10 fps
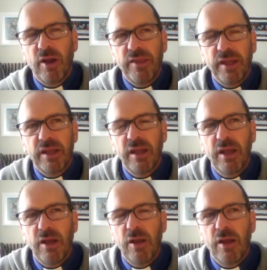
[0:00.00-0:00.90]
I think
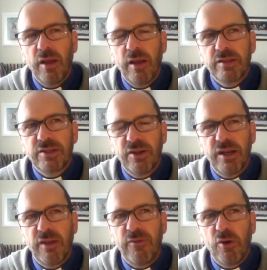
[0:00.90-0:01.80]

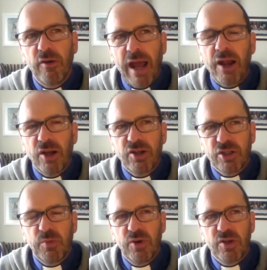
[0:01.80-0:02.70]
certainly if you're an
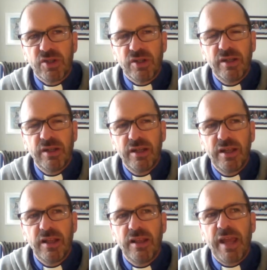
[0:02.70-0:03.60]
anxious person,
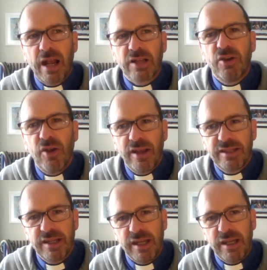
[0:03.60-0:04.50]
the
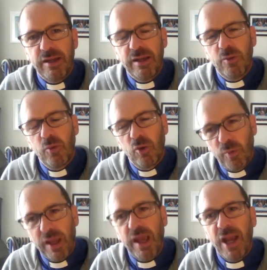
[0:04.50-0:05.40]
anxiety will
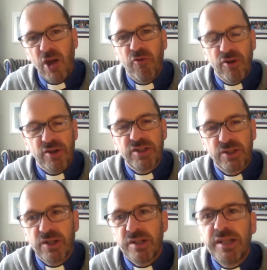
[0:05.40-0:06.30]
be a hindrance
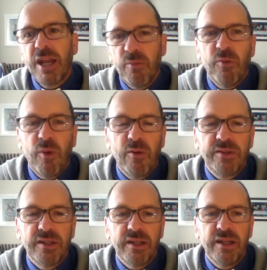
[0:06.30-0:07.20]
to contentment, won't it?